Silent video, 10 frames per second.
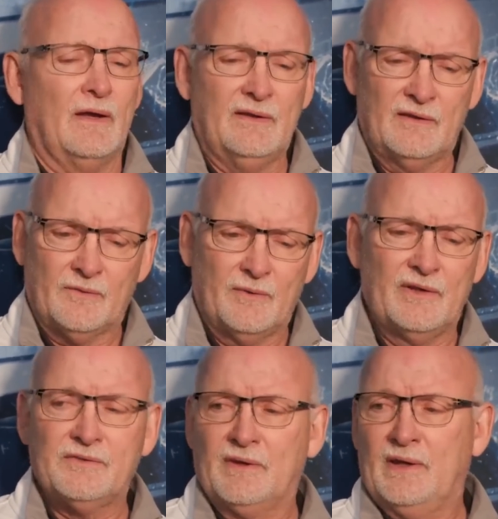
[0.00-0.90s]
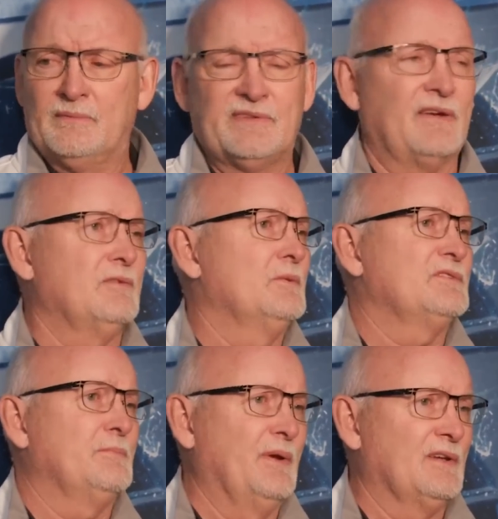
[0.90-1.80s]
I think the Ranger Game 7
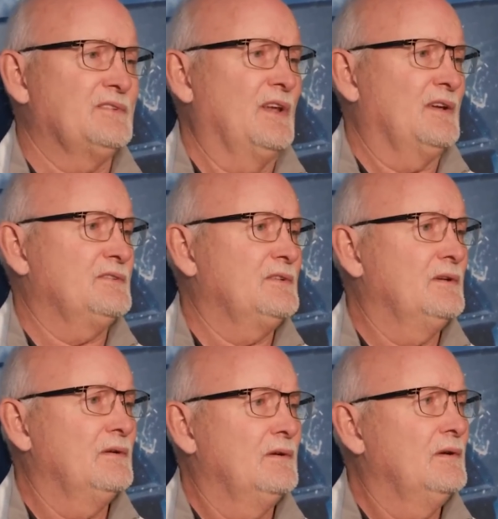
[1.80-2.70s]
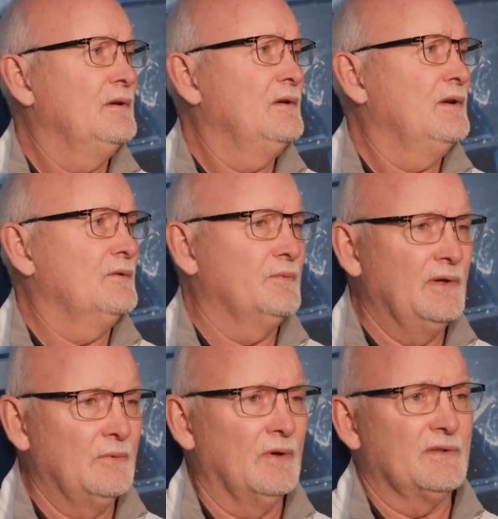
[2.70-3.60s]
was the biggest test. It
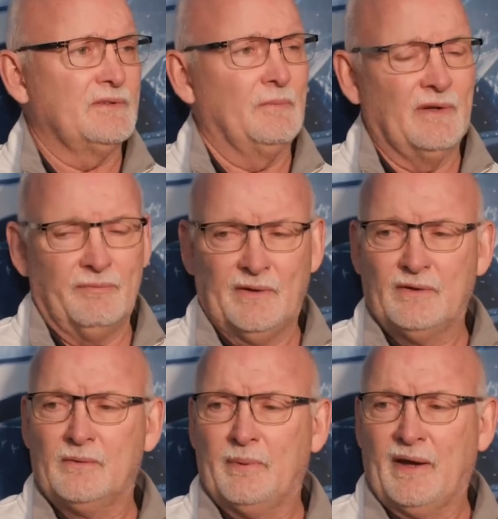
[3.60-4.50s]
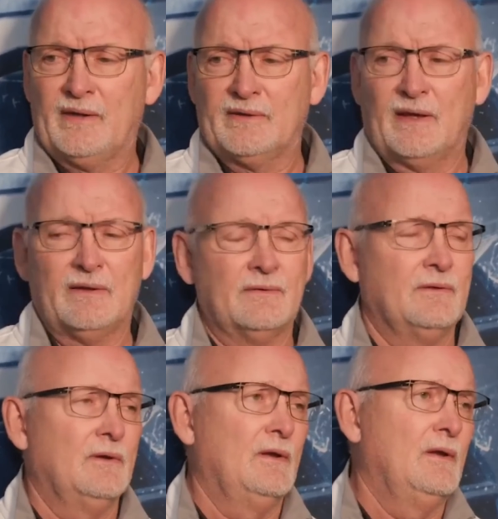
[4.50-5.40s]
really was. I mean, if we can look back at that,
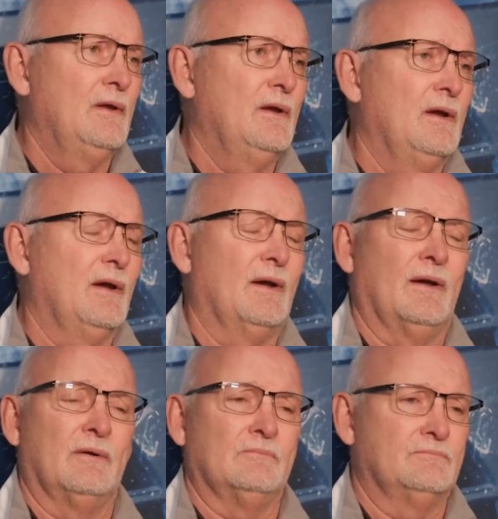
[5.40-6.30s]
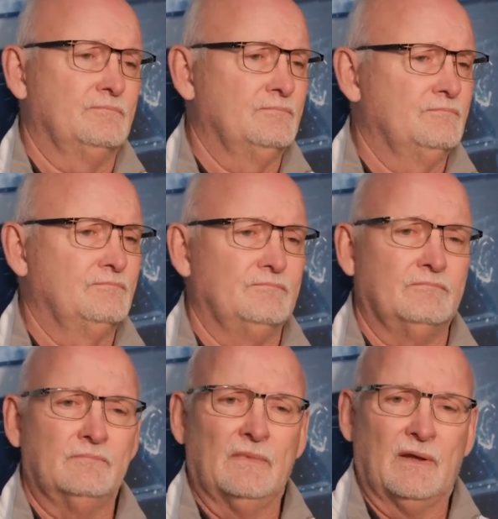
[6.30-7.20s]

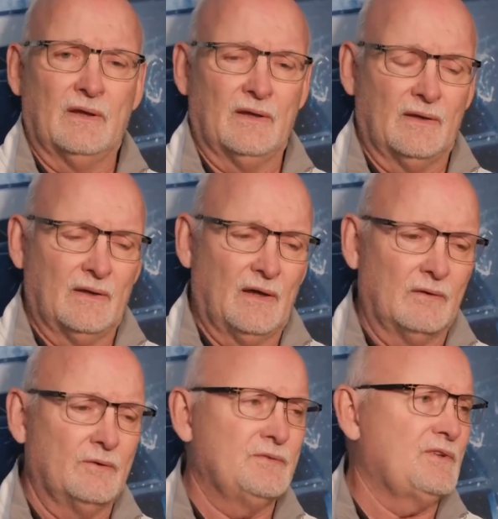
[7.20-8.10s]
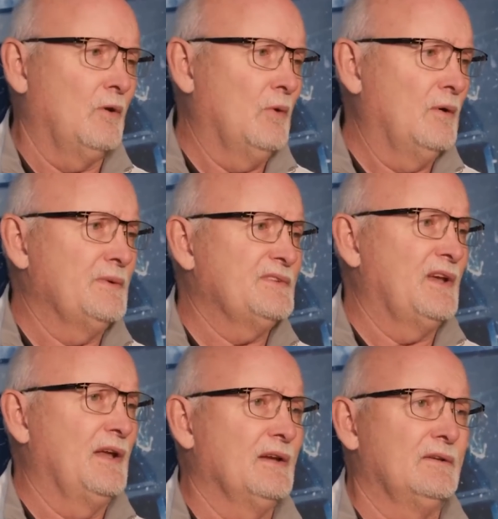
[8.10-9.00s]
how loose, how well we
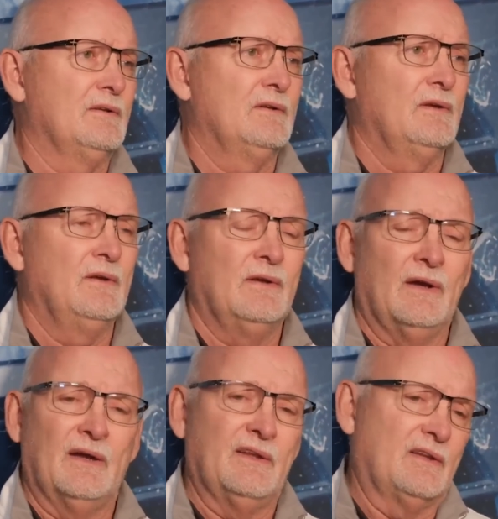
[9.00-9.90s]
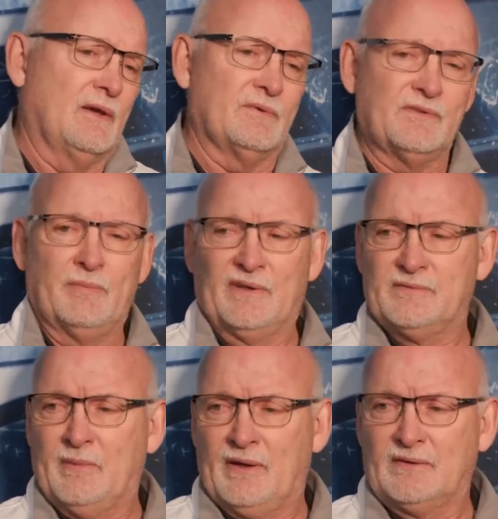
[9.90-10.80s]
skated, I think that was the
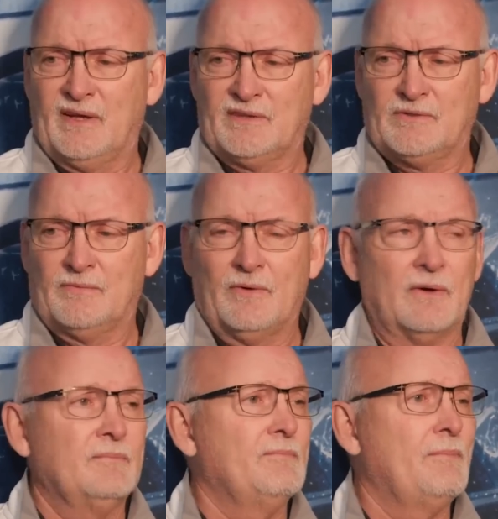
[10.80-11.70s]
biggest mental test so far.